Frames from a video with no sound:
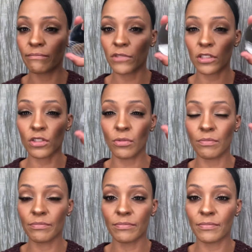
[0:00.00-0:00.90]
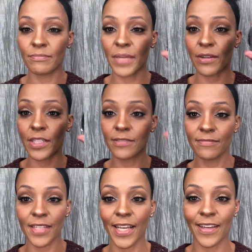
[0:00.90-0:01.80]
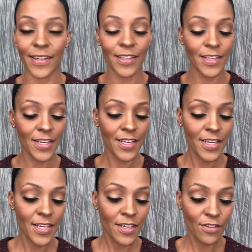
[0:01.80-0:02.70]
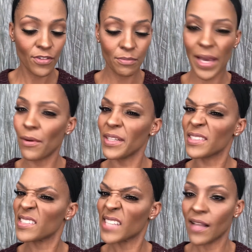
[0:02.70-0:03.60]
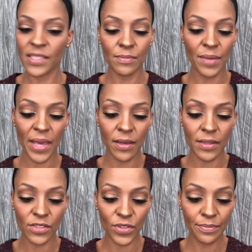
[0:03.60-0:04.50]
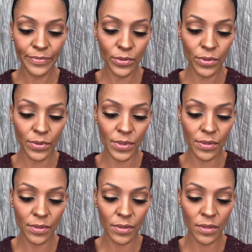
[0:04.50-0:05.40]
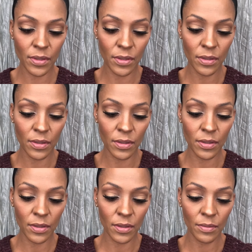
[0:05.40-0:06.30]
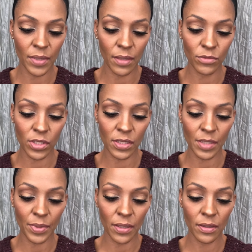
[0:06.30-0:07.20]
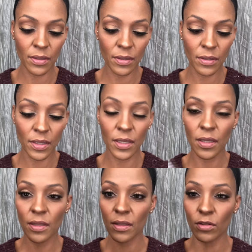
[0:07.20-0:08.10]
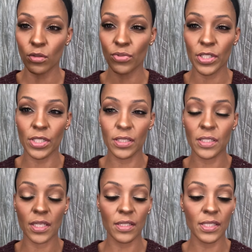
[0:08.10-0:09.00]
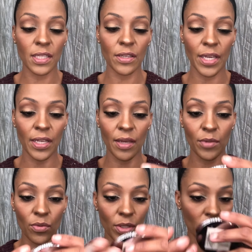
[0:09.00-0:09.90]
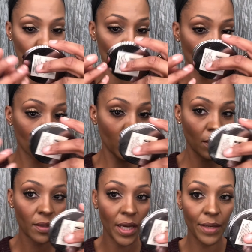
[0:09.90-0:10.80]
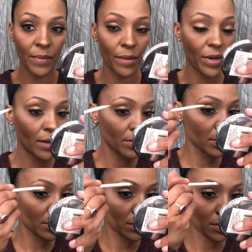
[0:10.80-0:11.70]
Just a little mirror that I got from, I wanna say Sally's, maybe I got this from, who knows. But I'm just dipping the little brush into the concealer and I'm going to line my brows.